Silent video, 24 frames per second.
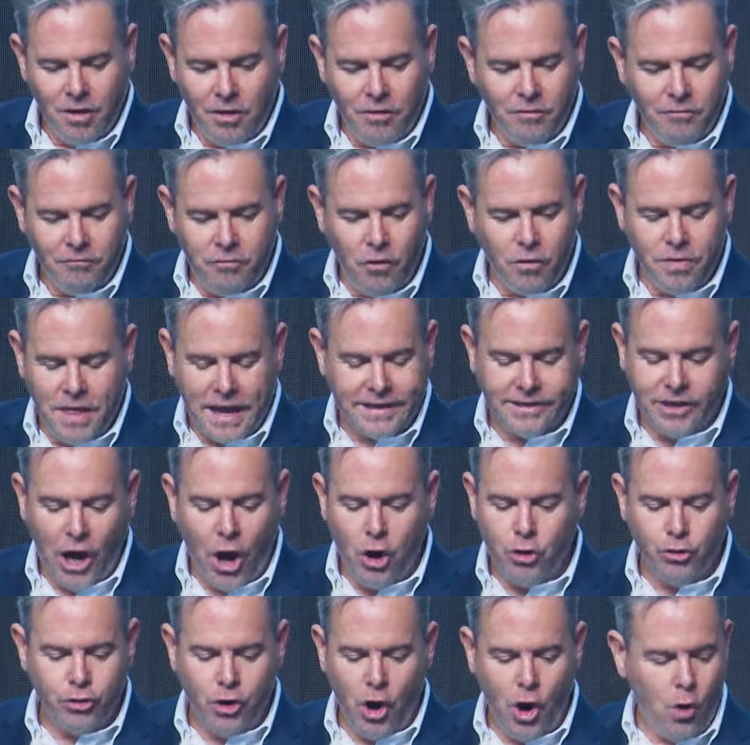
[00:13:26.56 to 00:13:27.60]
for they
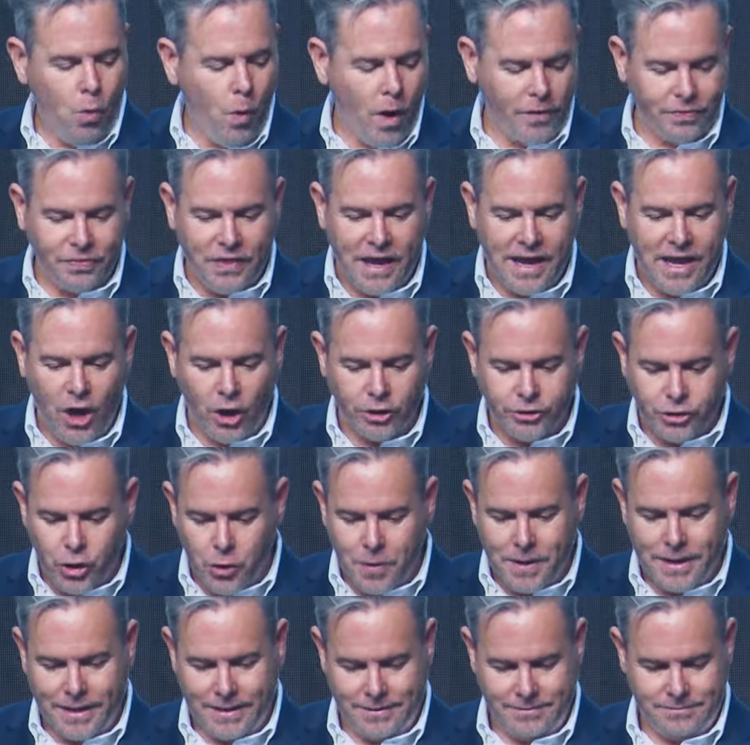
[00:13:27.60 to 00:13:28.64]
don't know what they are
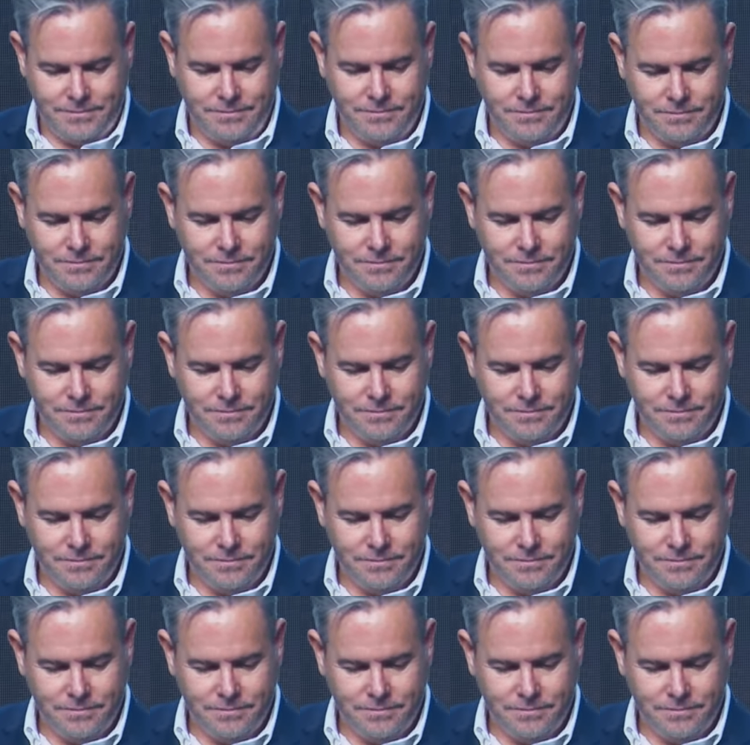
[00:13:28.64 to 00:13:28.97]
doing. Now,